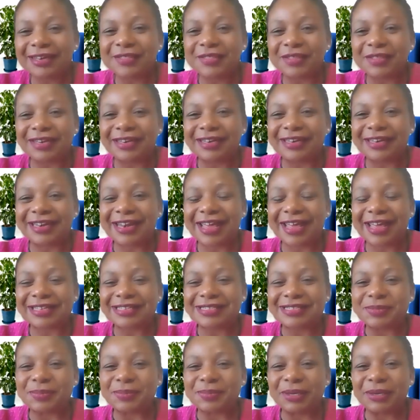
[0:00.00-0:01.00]
the
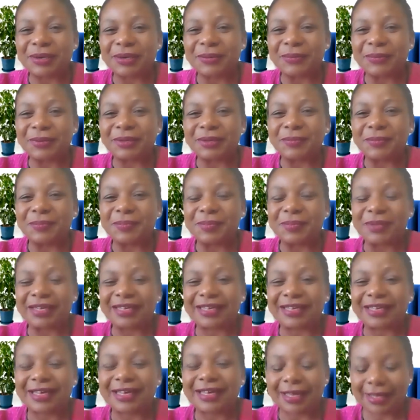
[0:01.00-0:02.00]
next speaker will
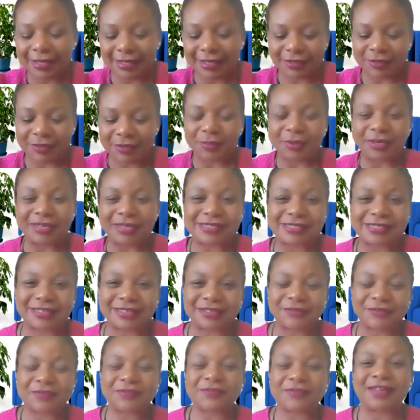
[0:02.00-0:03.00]
be the
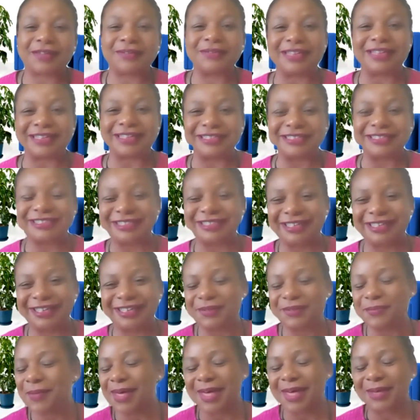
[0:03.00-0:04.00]
president of the
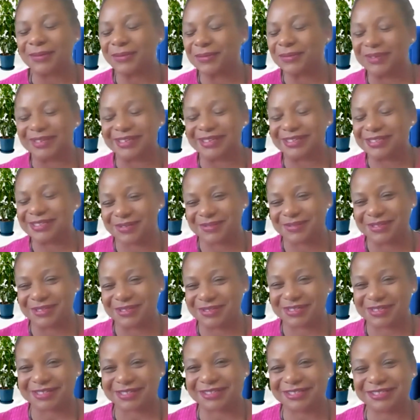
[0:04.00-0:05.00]
foundation, the man who needs no
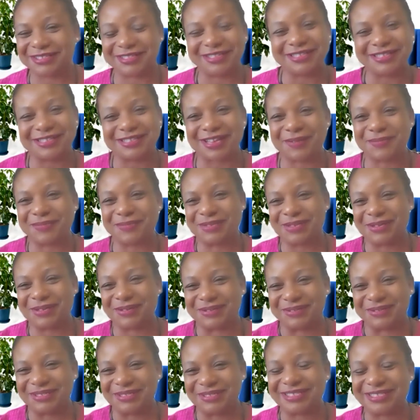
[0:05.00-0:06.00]
introduction, as I'm
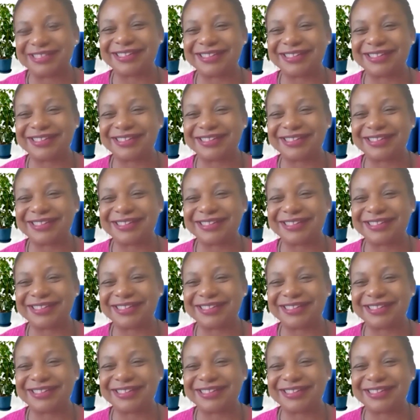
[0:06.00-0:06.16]
told,